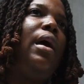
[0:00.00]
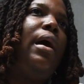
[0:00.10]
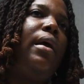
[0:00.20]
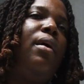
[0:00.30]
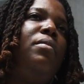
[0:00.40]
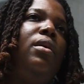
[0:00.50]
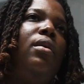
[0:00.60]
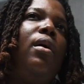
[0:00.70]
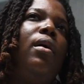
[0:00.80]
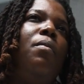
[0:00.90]

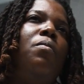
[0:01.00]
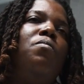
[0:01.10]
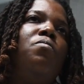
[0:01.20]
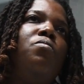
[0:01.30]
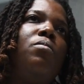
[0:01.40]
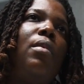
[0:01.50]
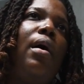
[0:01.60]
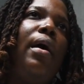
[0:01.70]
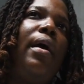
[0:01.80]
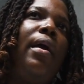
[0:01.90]
And
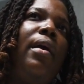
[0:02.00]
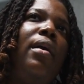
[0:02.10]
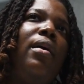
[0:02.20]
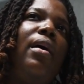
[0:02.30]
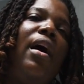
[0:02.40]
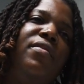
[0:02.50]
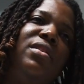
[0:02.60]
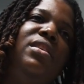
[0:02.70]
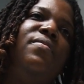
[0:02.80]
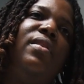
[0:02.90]
after
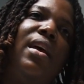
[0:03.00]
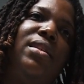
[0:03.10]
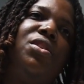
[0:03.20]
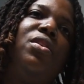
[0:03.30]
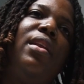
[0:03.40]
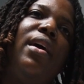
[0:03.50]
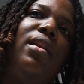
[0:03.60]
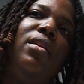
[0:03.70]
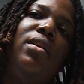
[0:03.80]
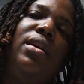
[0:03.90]
leaving that session, I
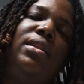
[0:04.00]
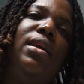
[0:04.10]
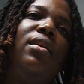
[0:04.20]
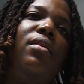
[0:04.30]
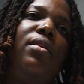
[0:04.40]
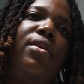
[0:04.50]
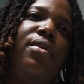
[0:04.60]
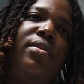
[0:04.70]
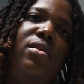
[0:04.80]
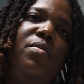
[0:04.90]
had taken
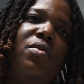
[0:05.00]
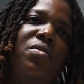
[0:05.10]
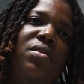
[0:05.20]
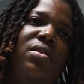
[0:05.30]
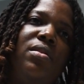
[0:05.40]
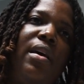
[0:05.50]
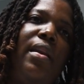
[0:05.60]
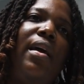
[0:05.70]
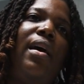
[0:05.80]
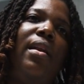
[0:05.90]
their emails
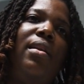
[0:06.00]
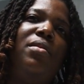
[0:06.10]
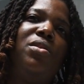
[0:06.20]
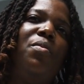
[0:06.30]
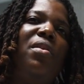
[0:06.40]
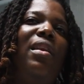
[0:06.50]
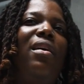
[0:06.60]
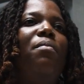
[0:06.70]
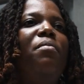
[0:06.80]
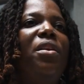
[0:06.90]
and I had something
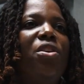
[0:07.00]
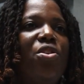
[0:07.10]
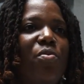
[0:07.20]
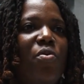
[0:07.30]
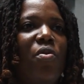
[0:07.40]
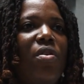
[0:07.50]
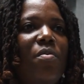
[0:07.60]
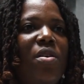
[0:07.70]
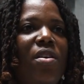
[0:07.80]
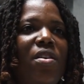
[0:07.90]
like a mentorship
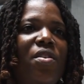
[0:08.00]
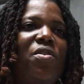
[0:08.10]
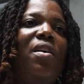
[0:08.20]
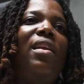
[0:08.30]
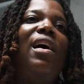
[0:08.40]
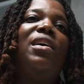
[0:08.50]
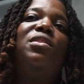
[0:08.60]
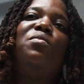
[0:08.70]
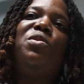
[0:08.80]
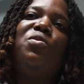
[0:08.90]
program. So I'd asked
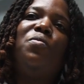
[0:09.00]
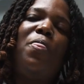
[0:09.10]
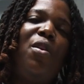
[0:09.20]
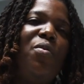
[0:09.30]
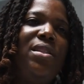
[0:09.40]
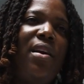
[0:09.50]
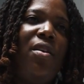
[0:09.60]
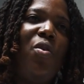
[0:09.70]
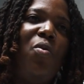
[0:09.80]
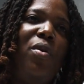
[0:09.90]
them to, we
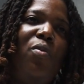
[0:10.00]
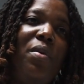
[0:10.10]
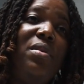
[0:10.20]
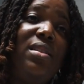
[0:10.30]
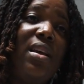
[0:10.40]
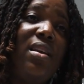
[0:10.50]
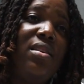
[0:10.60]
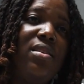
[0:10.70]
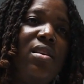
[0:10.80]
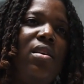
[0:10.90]
started out with web
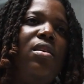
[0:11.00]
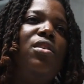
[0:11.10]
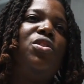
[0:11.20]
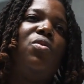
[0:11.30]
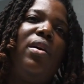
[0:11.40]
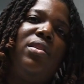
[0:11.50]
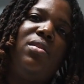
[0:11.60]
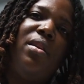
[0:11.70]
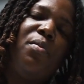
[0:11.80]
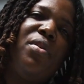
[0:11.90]
designs. So I'd
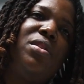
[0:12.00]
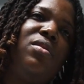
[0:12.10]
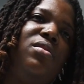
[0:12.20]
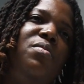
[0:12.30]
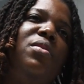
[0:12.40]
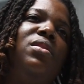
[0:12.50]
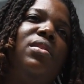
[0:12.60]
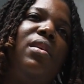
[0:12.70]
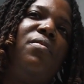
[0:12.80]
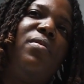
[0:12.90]
take their personal emails
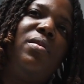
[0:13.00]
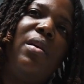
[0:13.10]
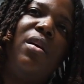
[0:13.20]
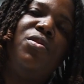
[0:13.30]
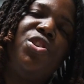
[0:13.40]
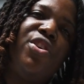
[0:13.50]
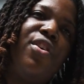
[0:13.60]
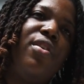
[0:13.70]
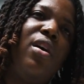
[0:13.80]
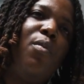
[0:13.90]
and I've
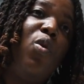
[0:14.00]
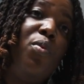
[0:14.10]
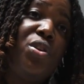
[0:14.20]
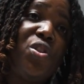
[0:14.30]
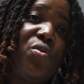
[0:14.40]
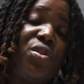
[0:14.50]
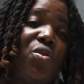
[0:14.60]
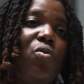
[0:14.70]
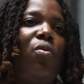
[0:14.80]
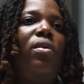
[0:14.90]
shared open
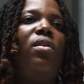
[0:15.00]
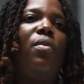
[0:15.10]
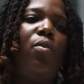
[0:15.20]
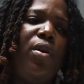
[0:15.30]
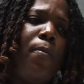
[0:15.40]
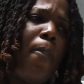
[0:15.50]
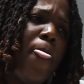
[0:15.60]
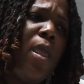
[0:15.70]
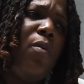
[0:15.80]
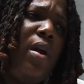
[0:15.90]
source code with them. And
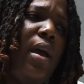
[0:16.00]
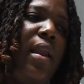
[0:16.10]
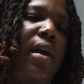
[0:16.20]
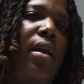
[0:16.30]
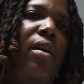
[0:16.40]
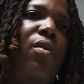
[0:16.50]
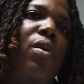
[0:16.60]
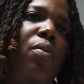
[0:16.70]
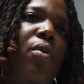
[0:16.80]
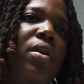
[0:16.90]
we had like a little
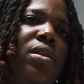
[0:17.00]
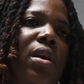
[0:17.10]
rapport.